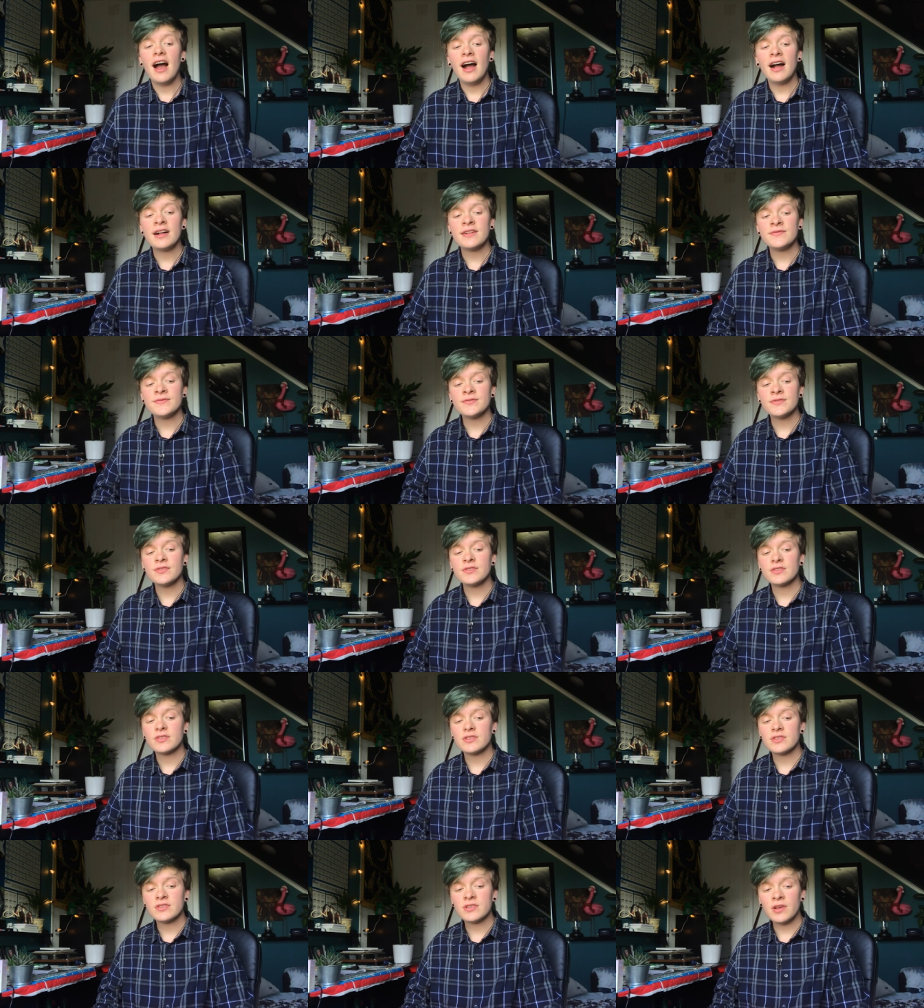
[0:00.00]
and
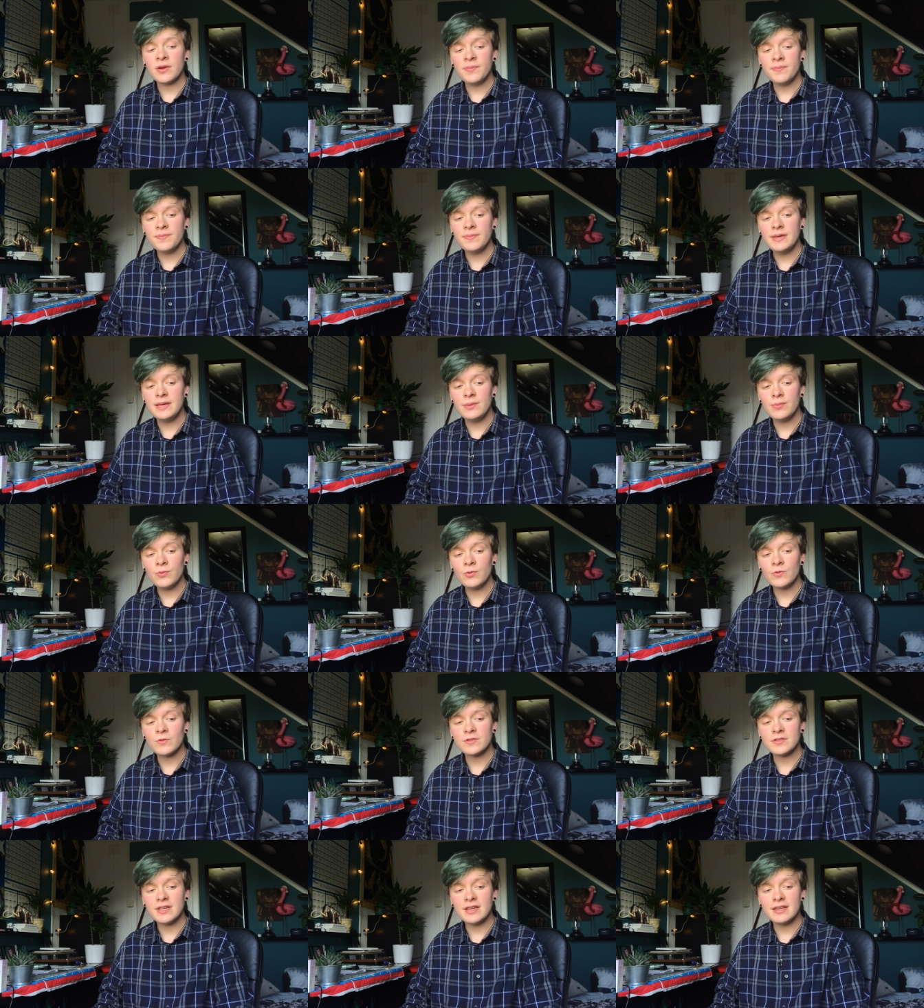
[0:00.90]
some
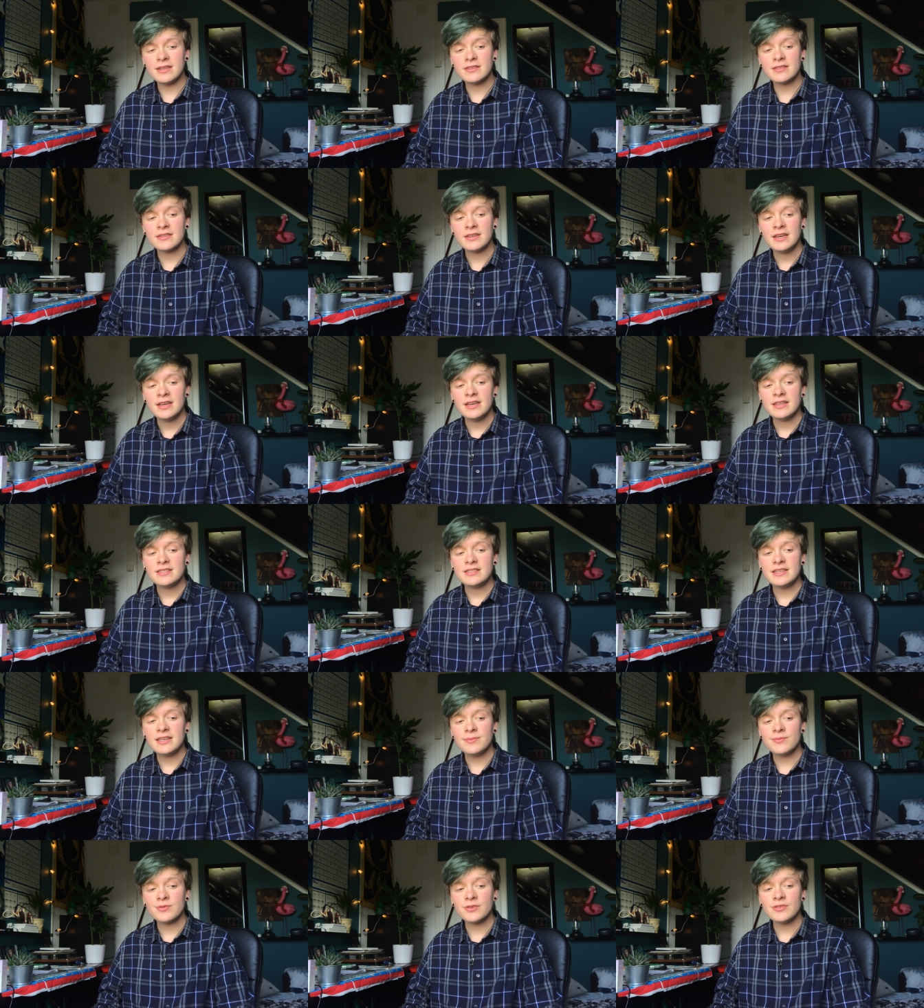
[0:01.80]
people said
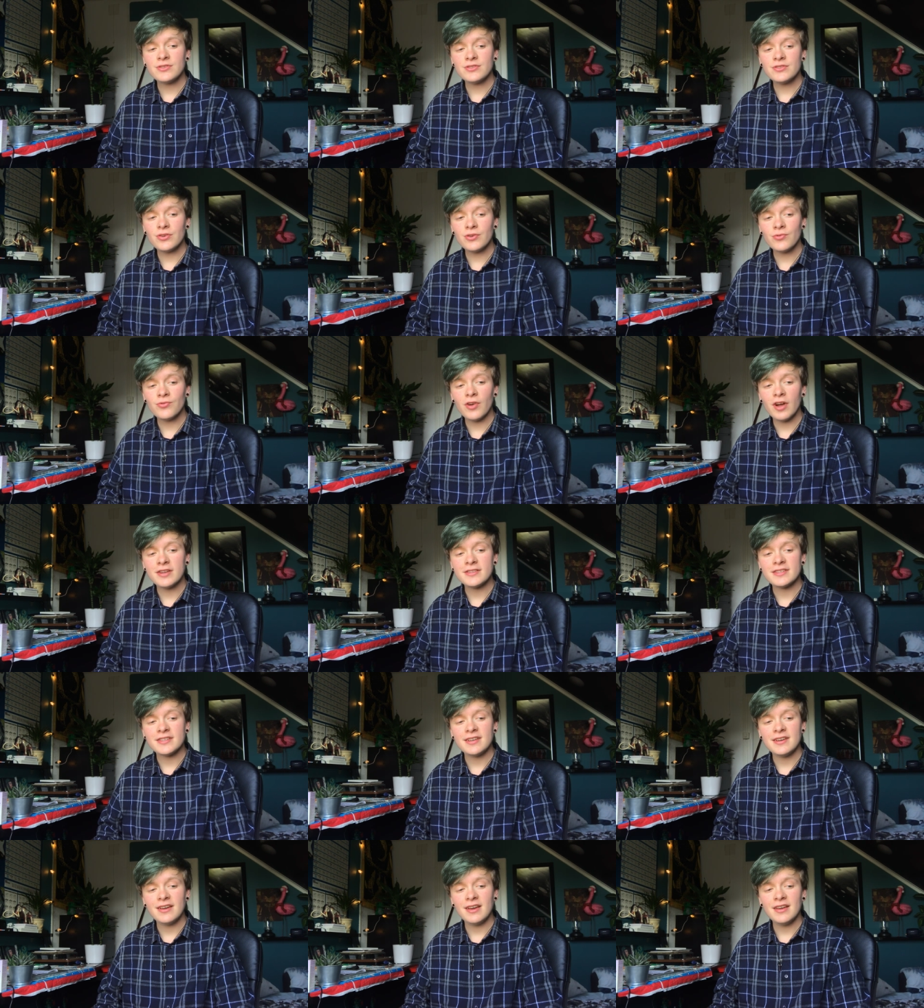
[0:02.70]
tips on
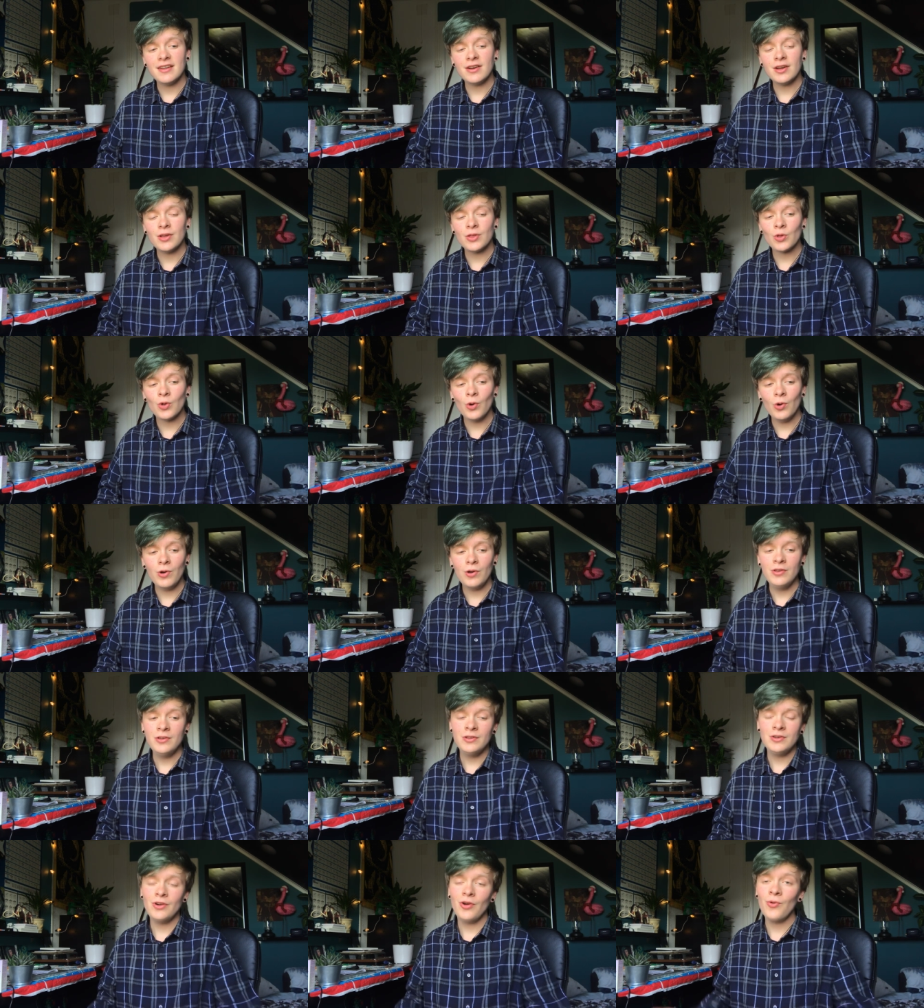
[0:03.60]
songwriting, and I thought,
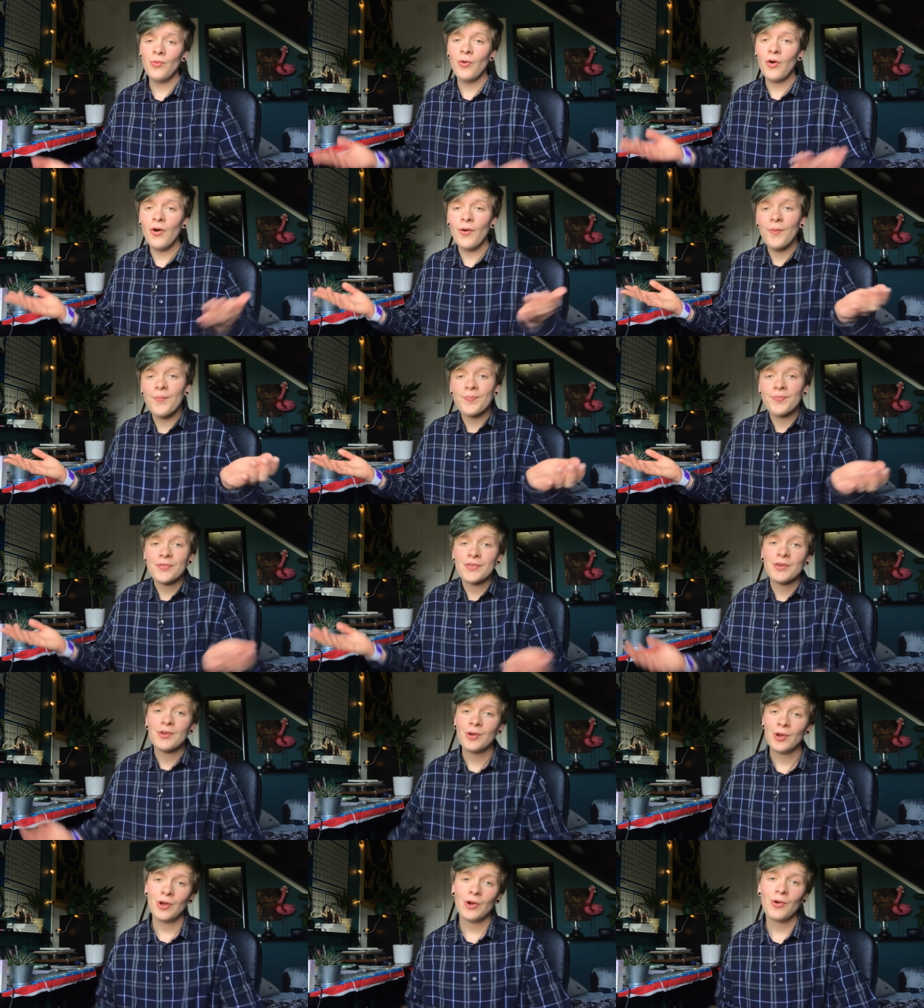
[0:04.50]
you know what,
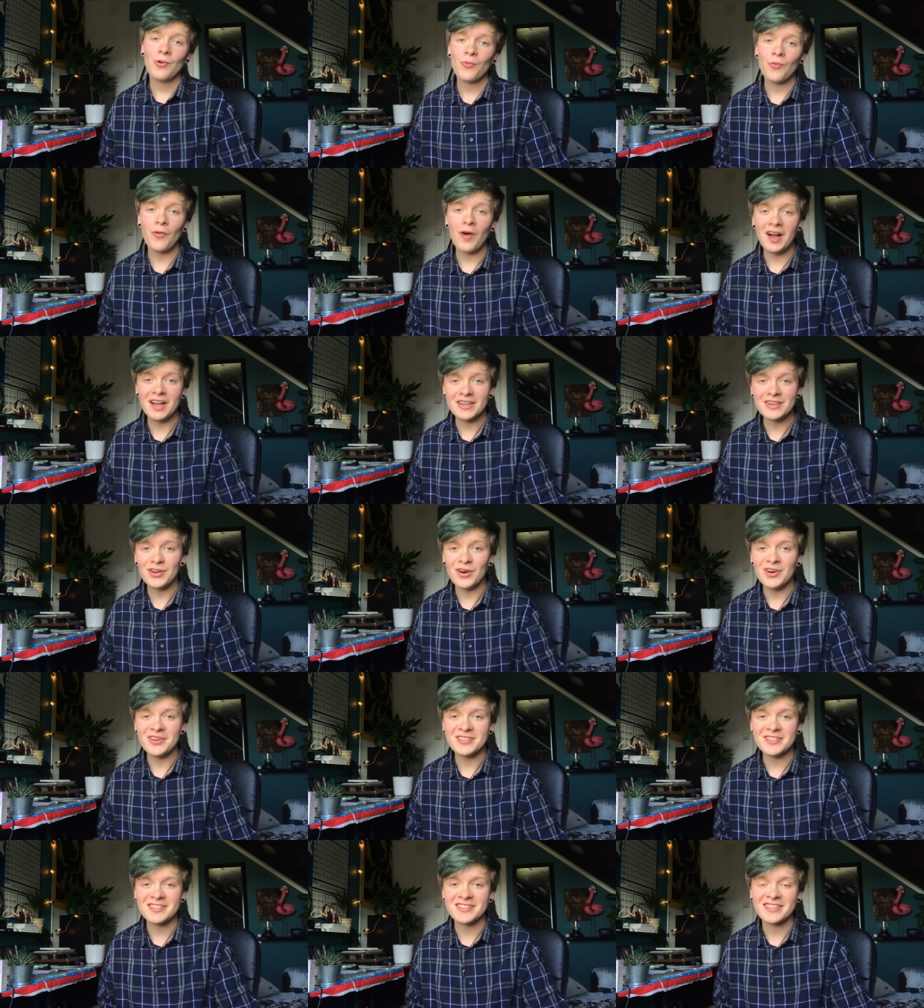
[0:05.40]
why
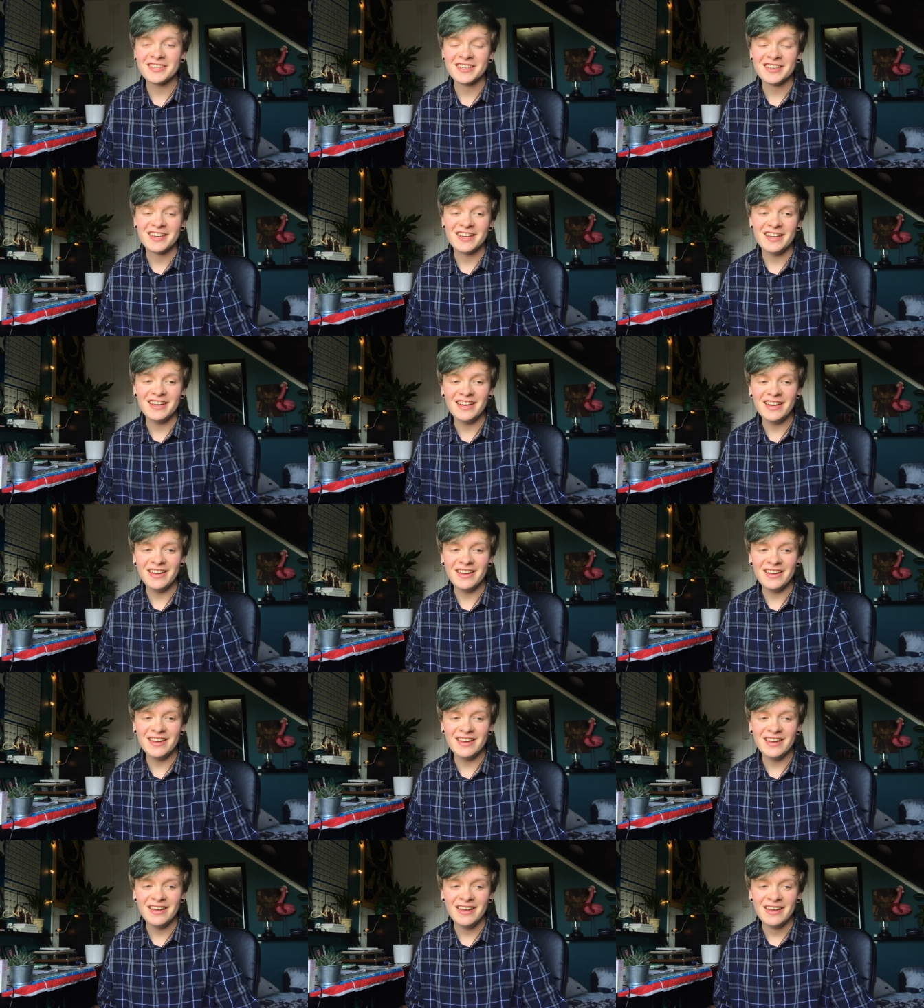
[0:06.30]
not?
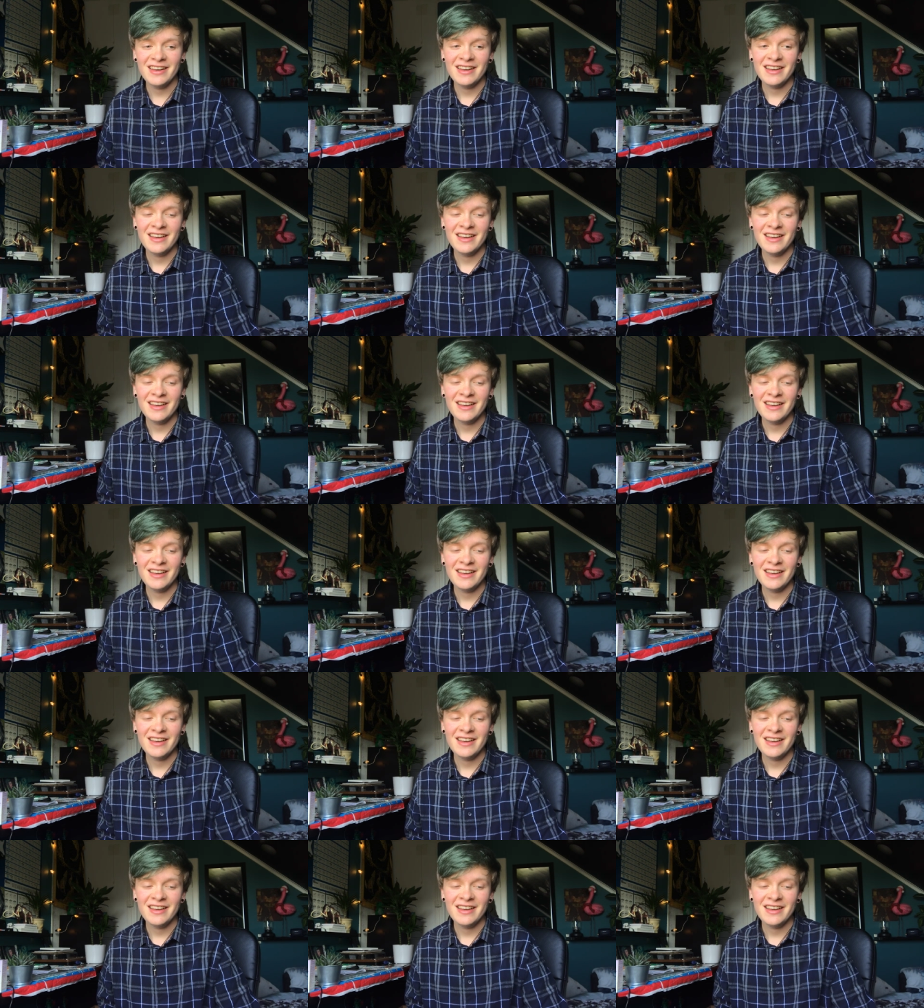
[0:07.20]
I'm